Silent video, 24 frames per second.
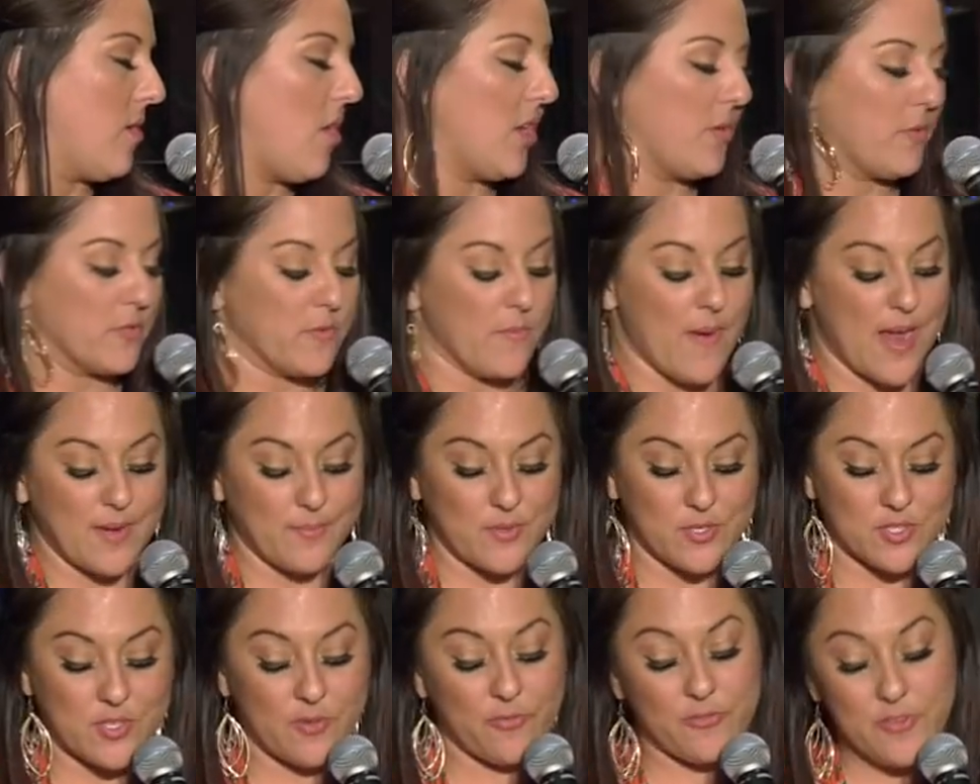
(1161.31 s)
Hannah was
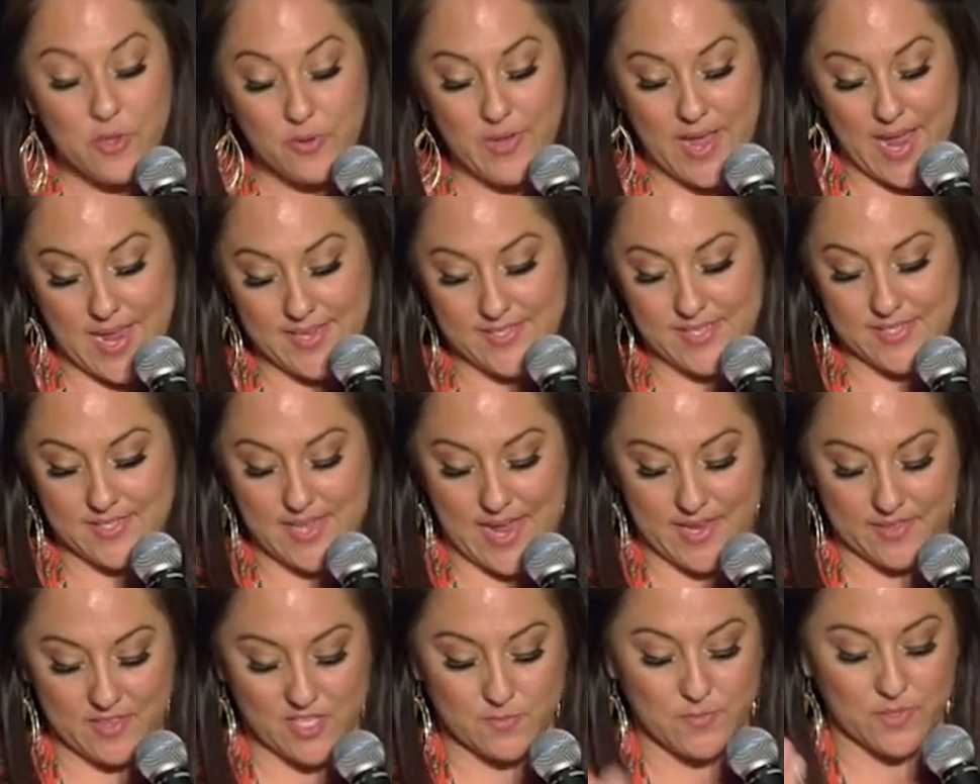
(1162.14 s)
reminding me, there's a few
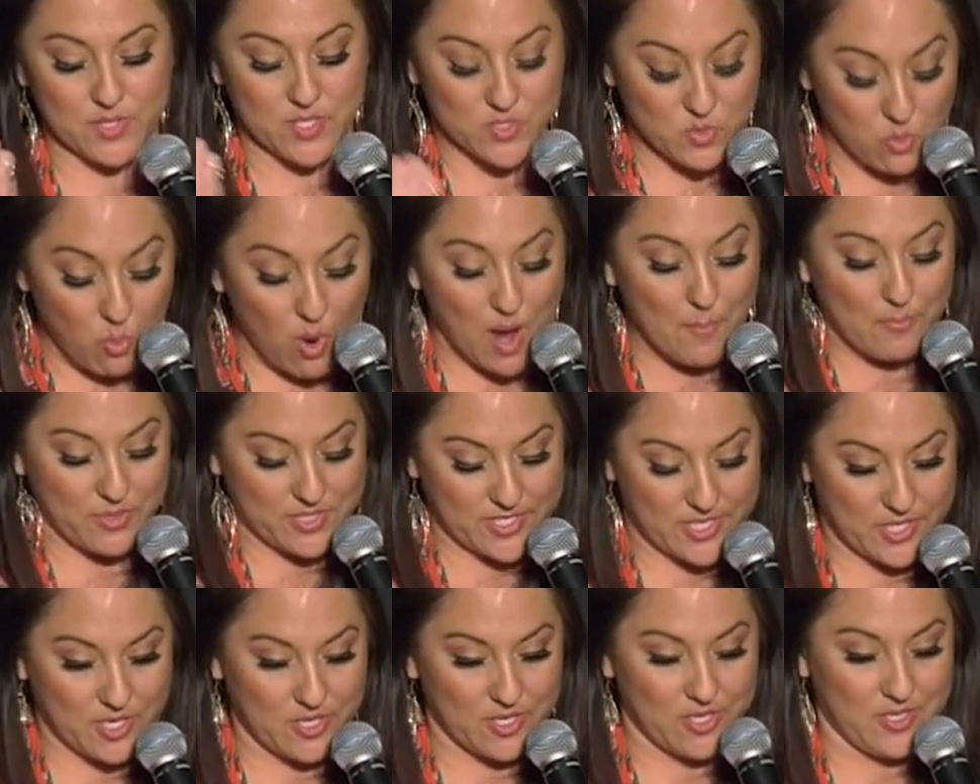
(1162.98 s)
cases like this, but this one
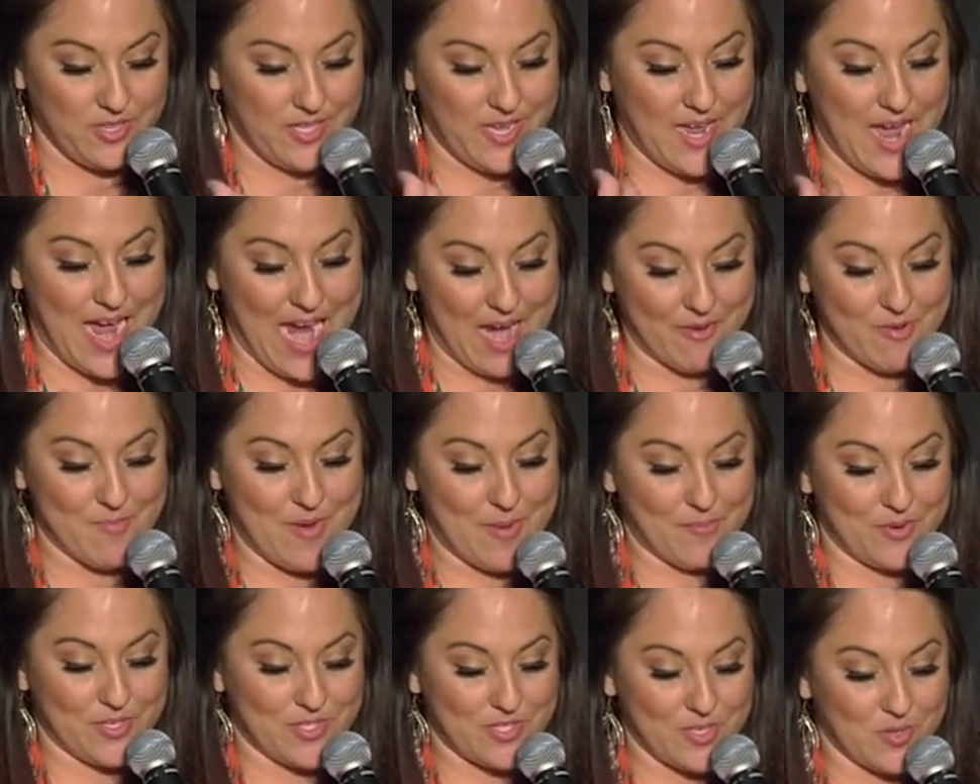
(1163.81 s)
particularly I
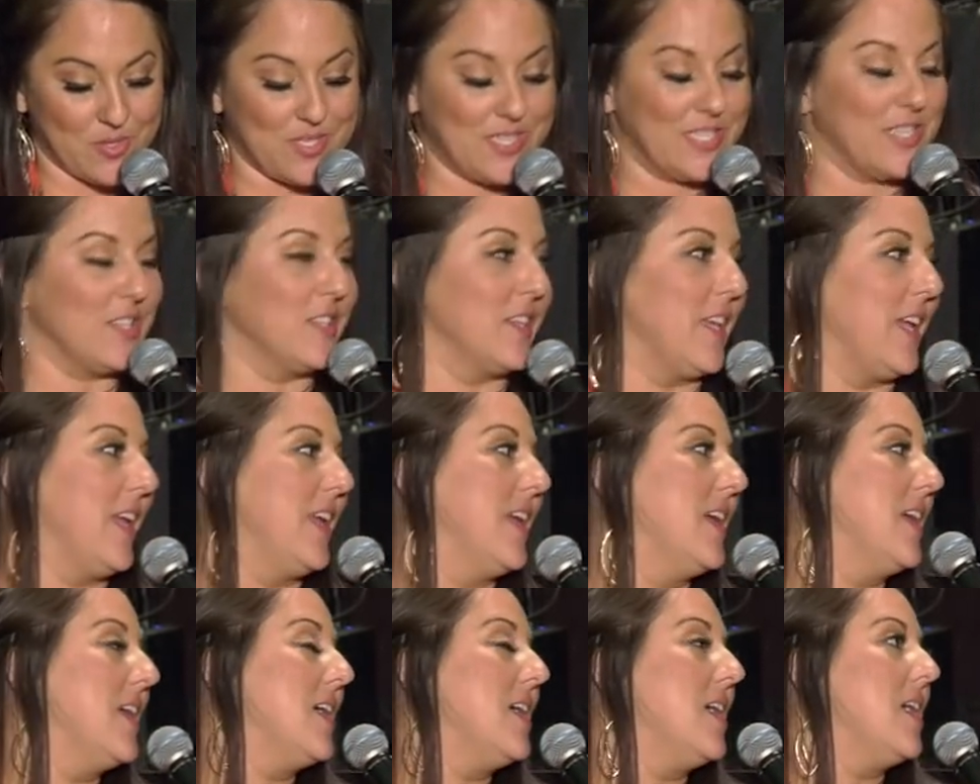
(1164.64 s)
remember so
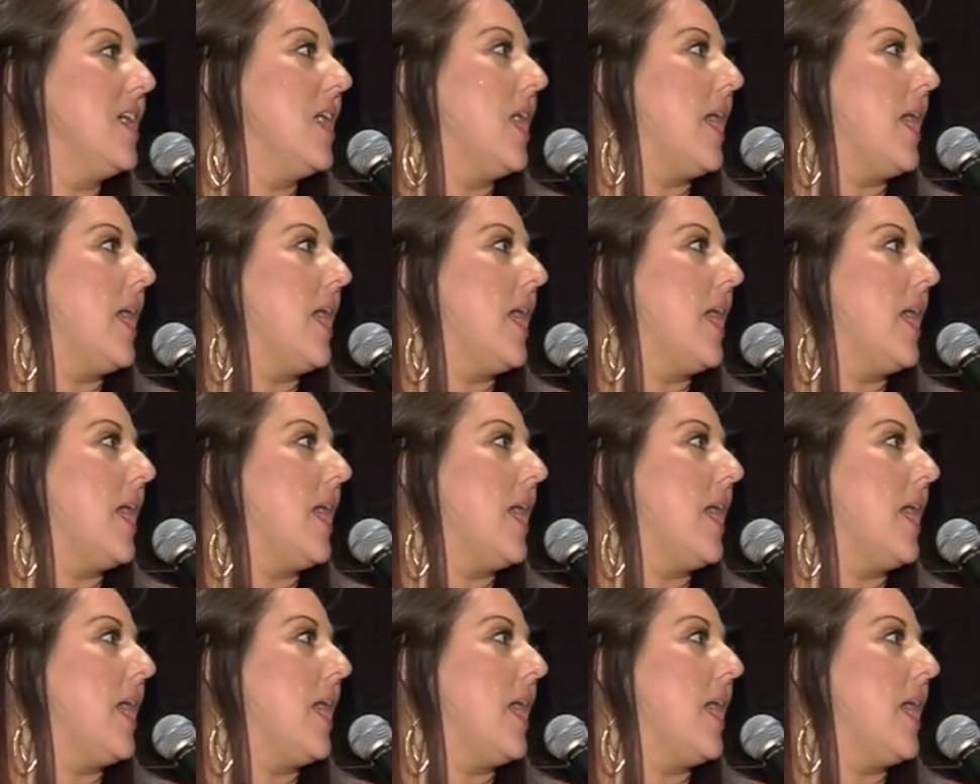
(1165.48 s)
clearly